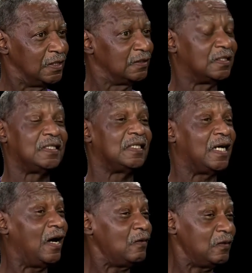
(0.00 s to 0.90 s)
to get
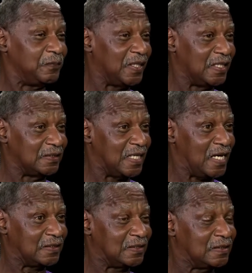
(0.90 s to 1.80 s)
out of paying
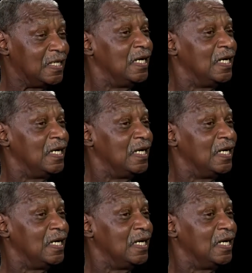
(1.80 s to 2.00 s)
taxes,